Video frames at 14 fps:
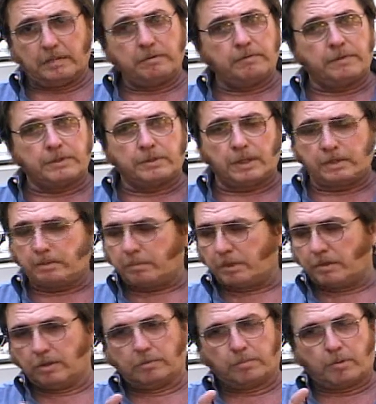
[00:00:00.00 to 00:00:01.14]
Even if it's nothing
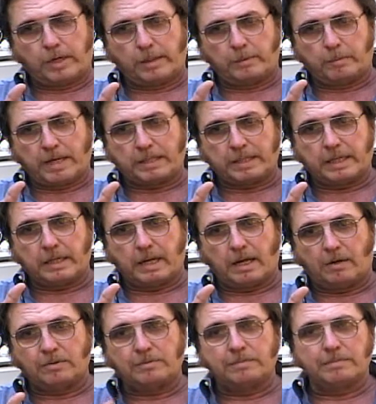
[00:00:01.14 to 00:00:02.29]
but a little brim about that
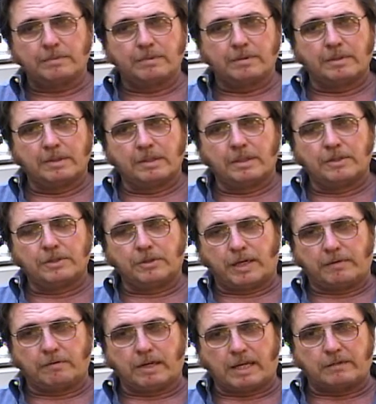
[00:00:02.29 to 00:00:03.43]
long,
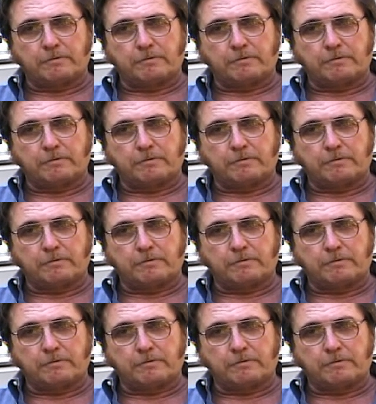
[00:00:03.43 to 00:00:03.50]
you'll have